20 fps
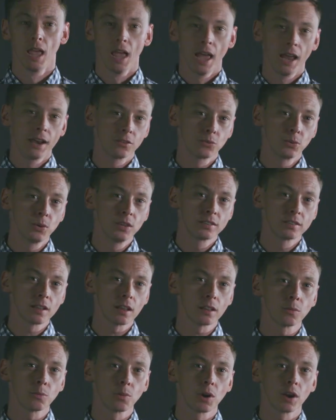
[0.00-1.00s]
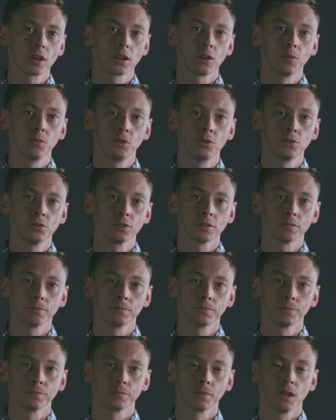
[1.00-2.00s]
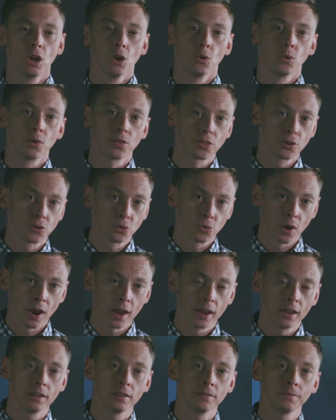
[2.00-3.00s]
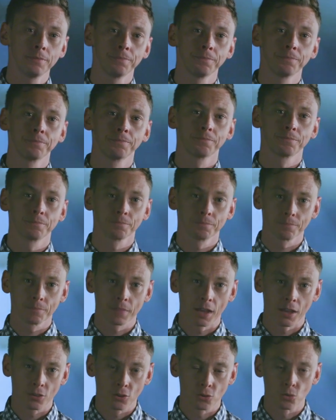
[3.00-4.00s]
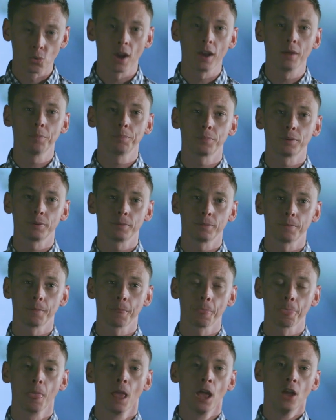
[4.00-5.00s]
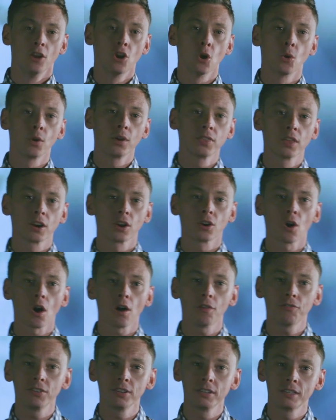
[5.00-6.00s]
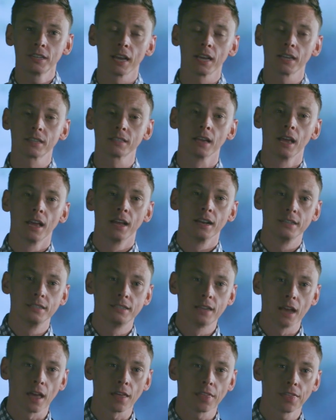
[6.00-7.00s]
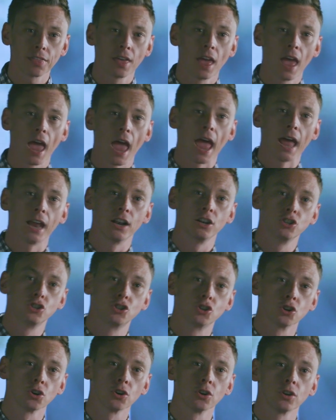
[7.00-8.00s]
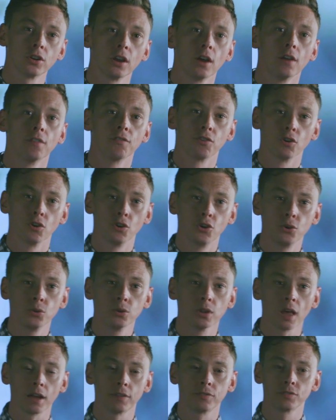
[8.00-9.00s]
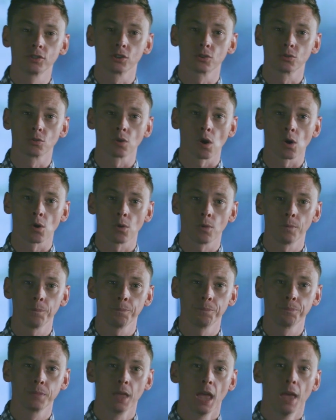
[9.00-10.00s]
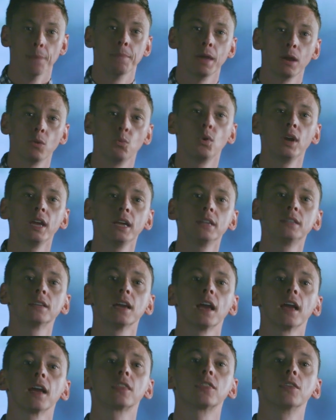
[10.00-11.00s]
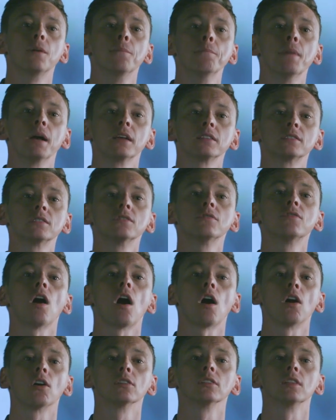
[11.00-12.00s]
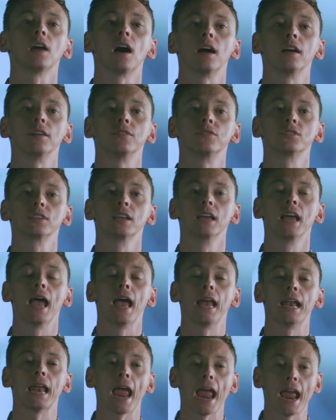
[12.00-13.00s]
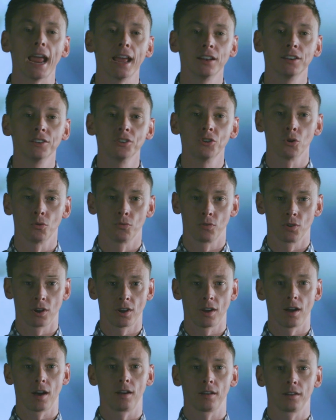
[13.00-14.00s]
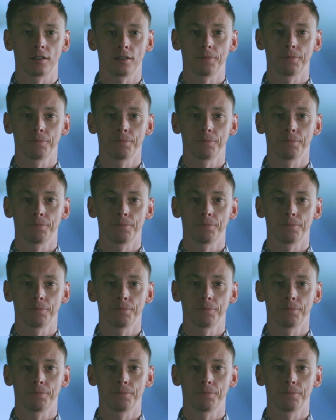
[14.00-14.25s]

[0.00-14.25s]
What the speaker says: And as we celebrate communion with the grain and the grape, knowing that it often takes death and dirt for new life to grow, may we take the mess of our lives and hand it over to God.